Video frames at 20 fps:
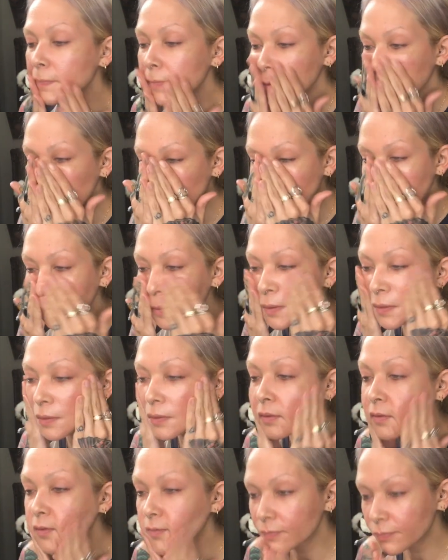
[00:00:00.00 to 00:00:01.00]
Ugh, look
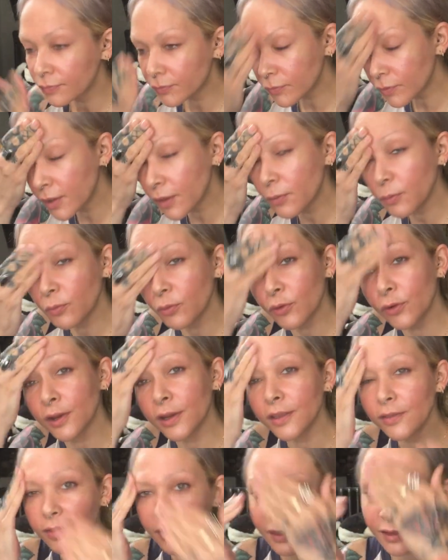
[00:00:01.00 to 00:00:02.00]
how
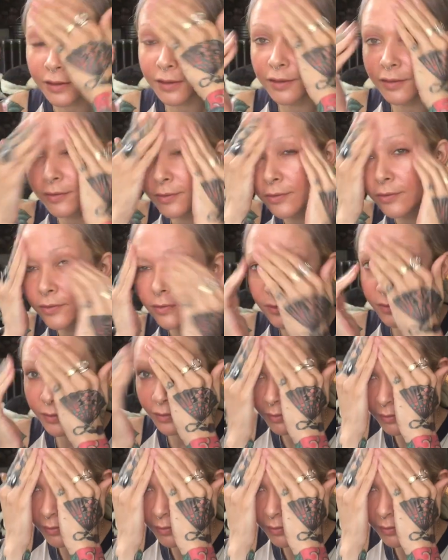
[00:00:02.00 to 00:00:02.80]
pretty that is.